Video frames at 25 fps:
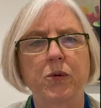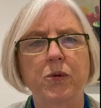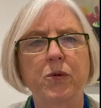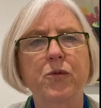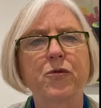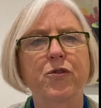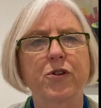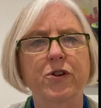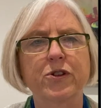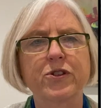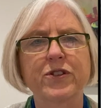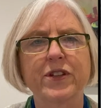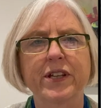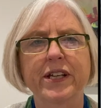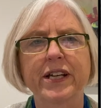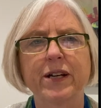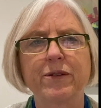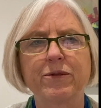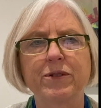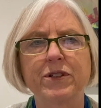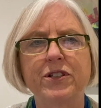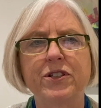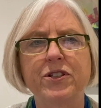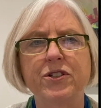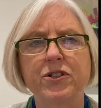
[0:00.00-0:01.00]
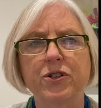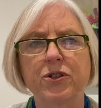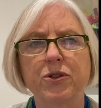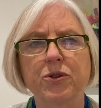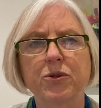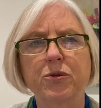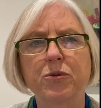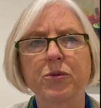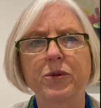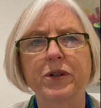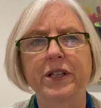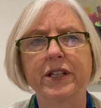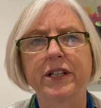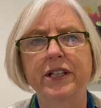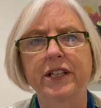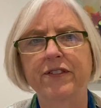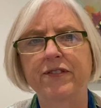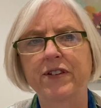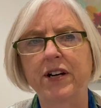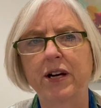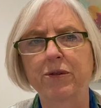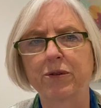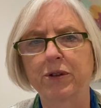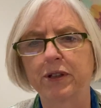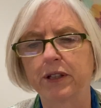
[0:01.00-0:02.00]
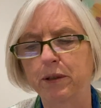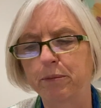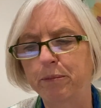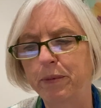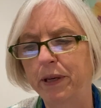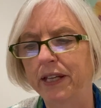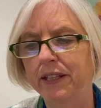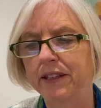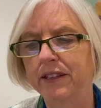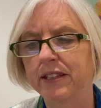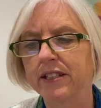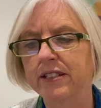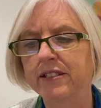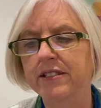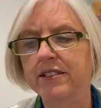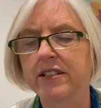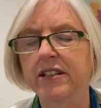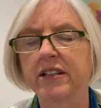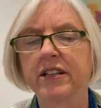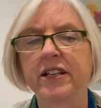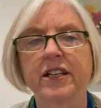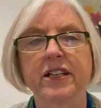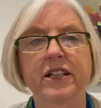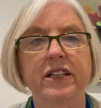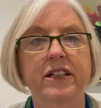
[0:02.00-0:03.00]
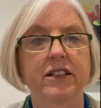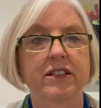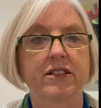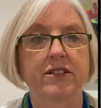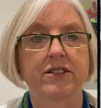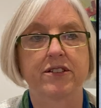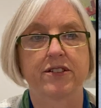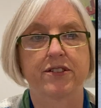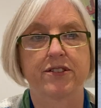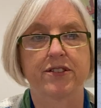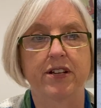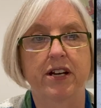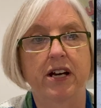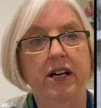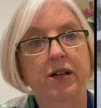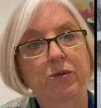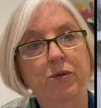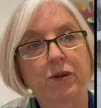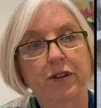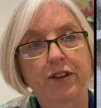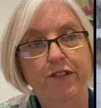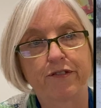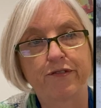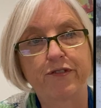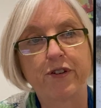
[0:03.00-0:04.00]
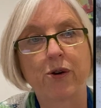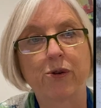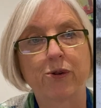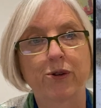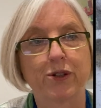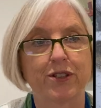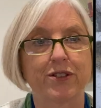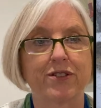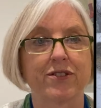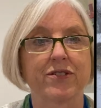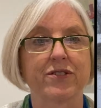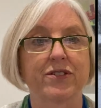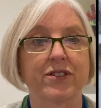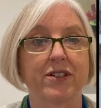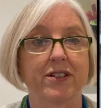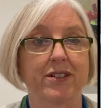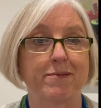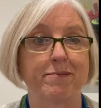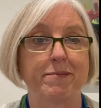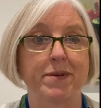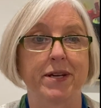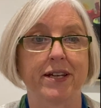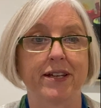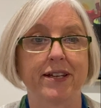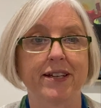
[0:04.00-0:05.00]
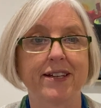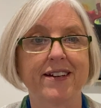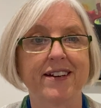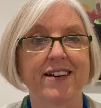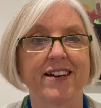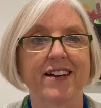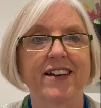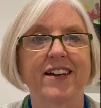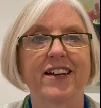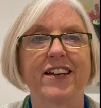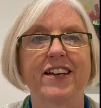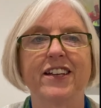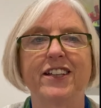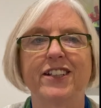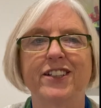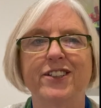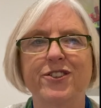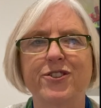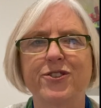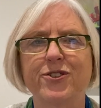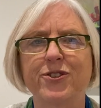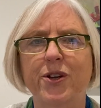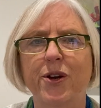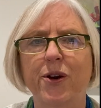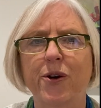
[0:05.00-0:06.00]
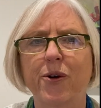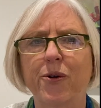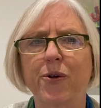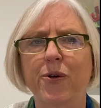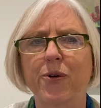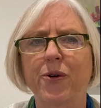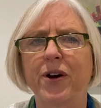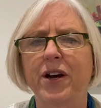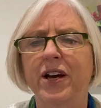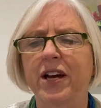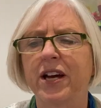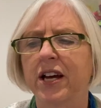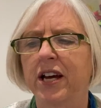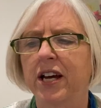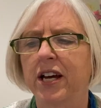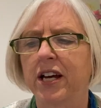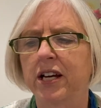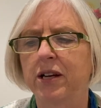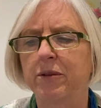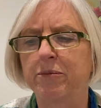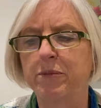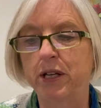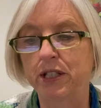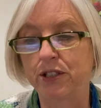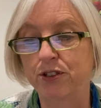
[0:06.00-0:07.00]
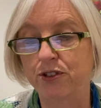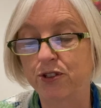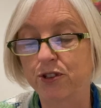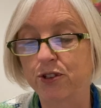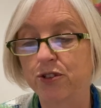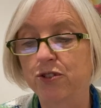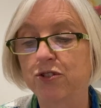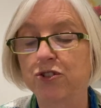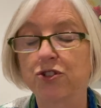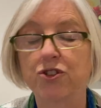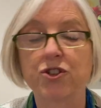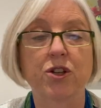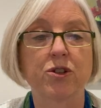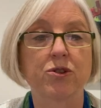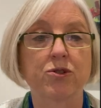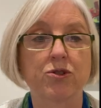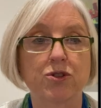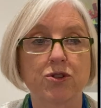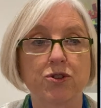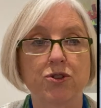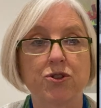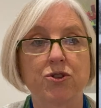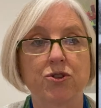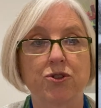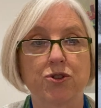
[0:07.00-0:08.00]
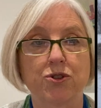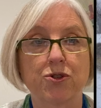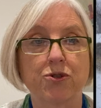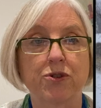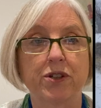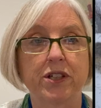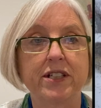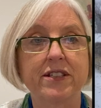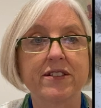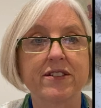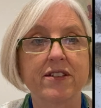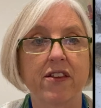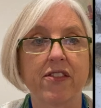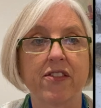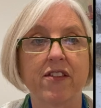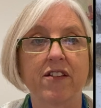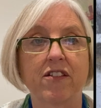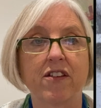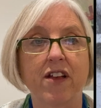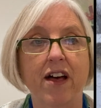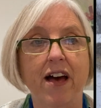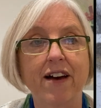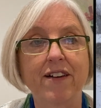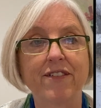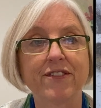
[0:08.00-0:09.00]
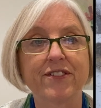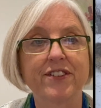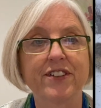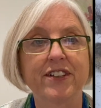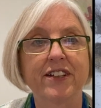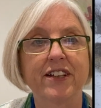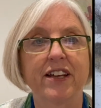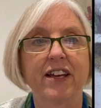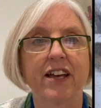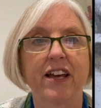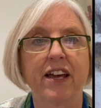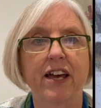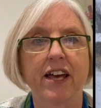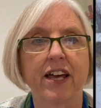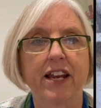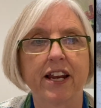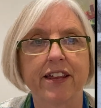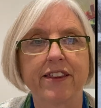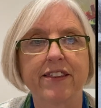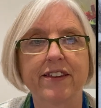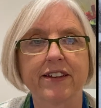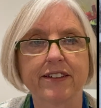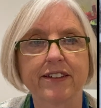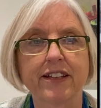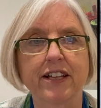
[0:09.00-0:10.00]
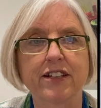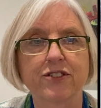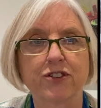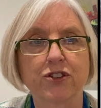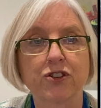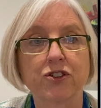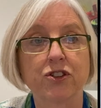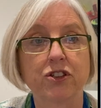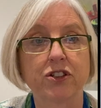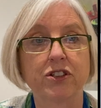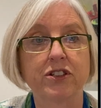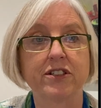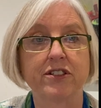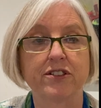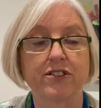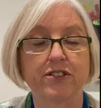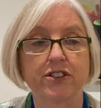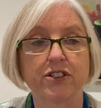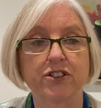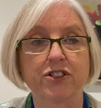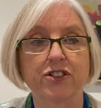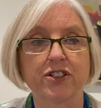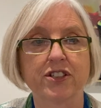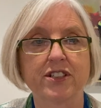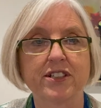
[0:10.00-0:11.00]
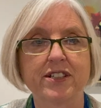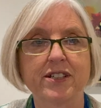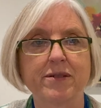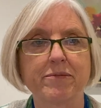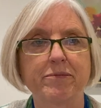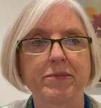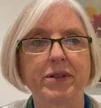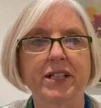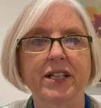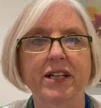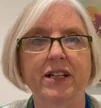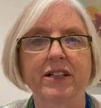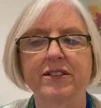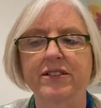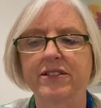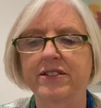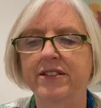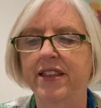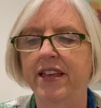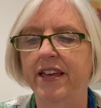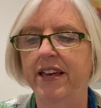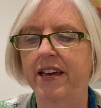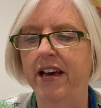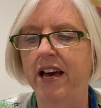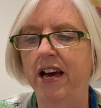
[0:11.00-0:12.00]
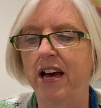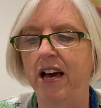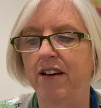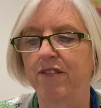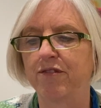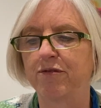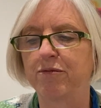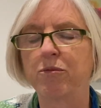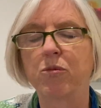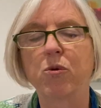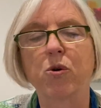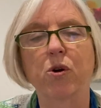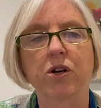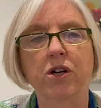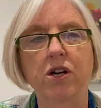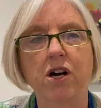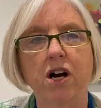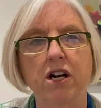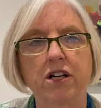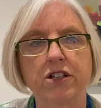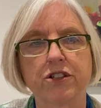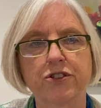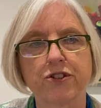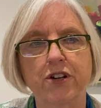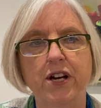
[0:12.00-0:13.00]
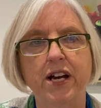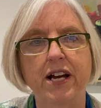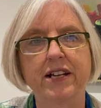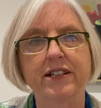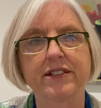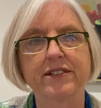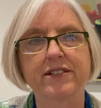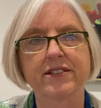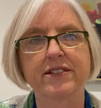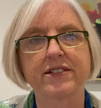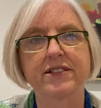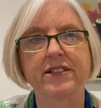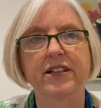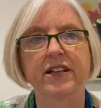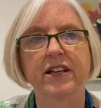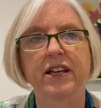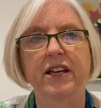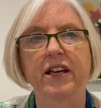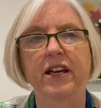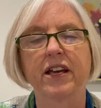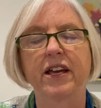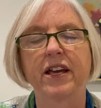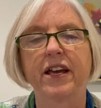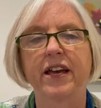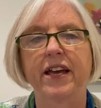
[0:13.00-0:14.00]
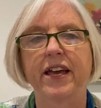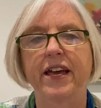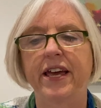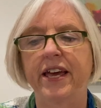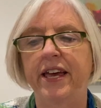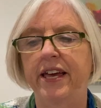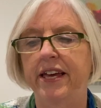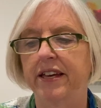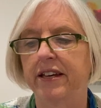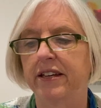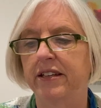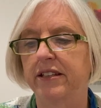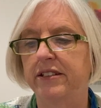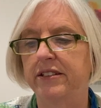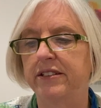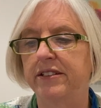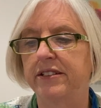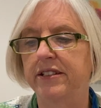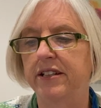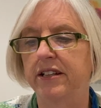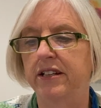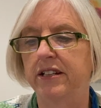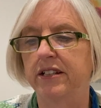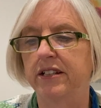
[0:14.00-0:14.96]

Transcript: first thing I would do if I were gonna paint this is decide what the focus is gonna be. So my student chose the two trees on the left, and I think that's a good decision because they have more contrast and